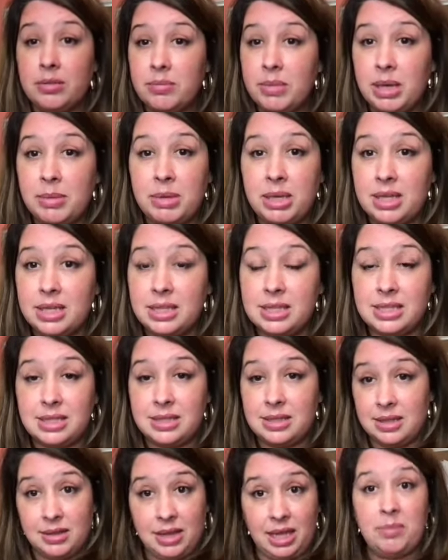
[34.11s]
Maybe it's
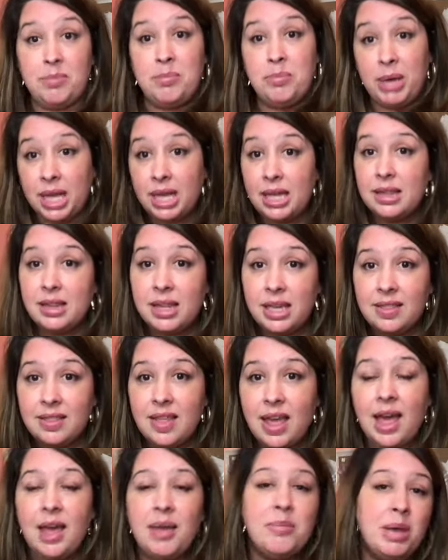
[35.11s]
like big like
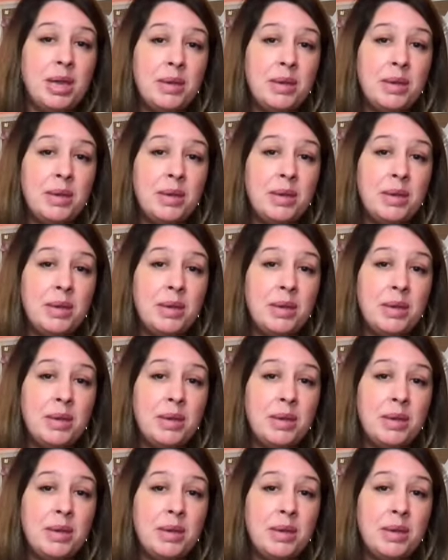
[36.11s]
that.